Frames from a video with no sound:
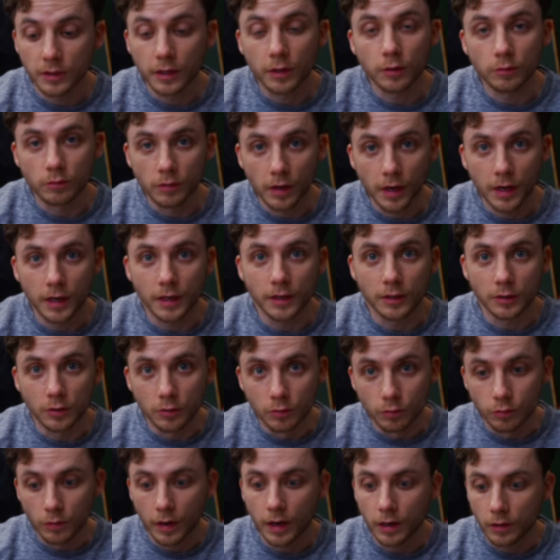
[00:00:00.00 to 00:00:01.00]
like rain
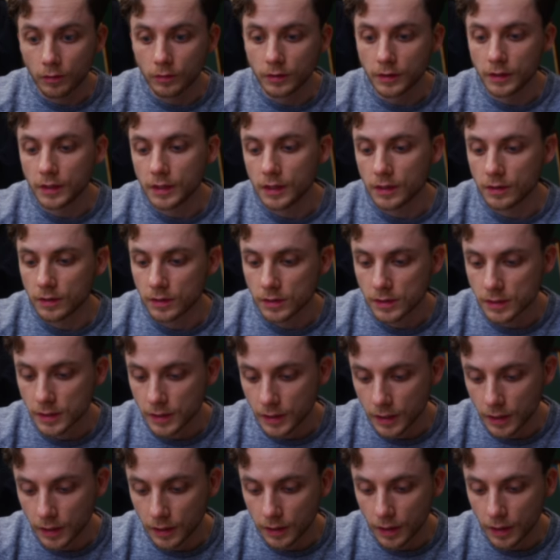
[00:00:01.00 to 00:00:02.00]
grounded in the scene,